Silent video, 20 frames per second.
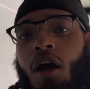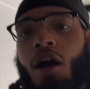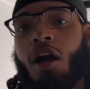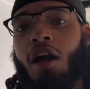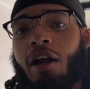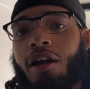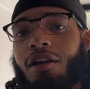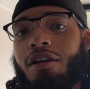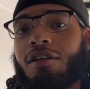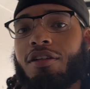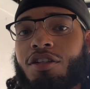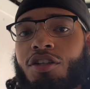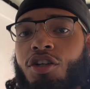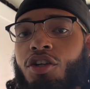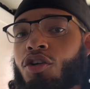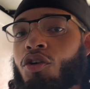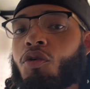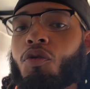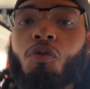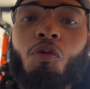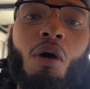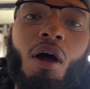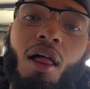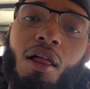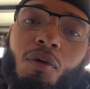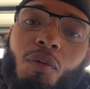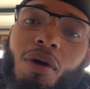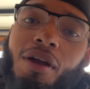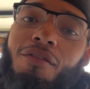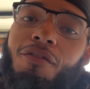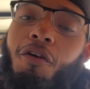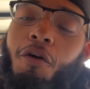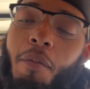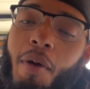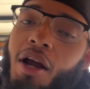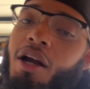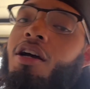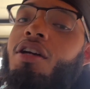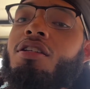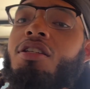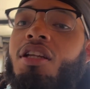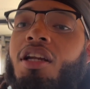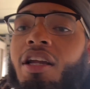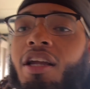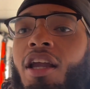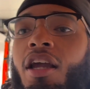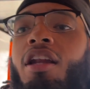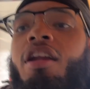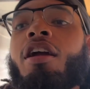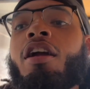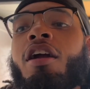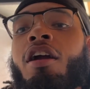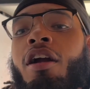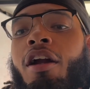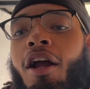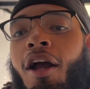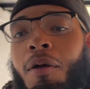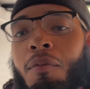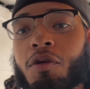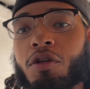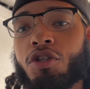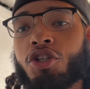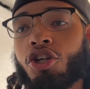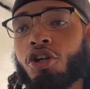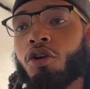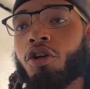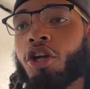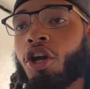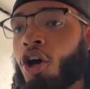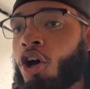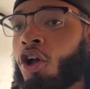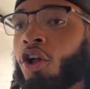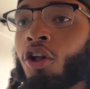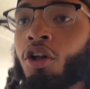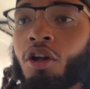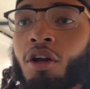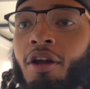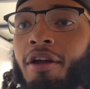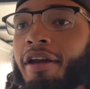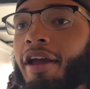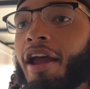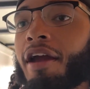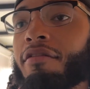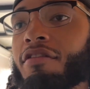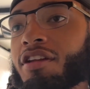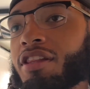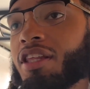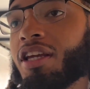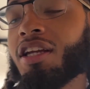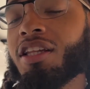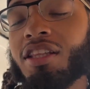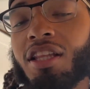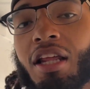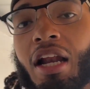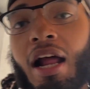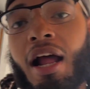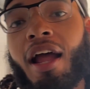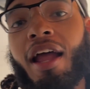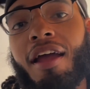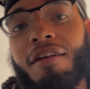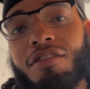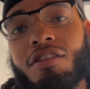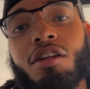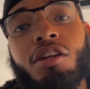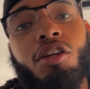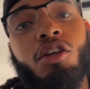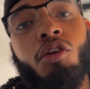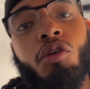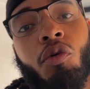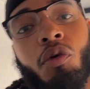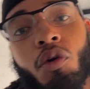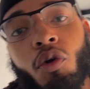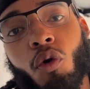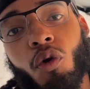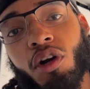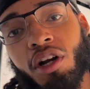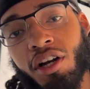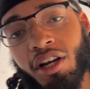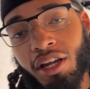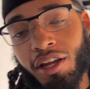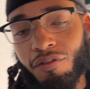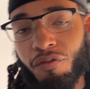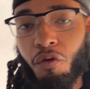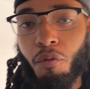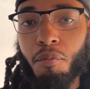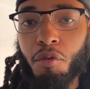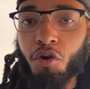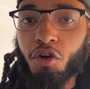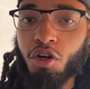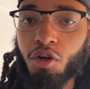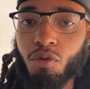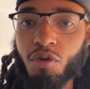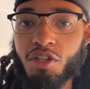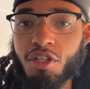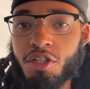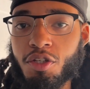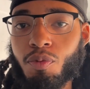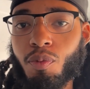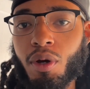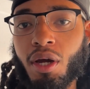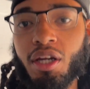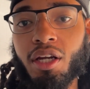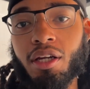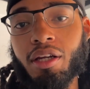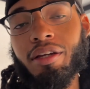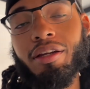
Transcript: right, so while I'm waiting for my cousin to get here, I'm gonna show y'all everything that I have to do in order to get familiar with this bike,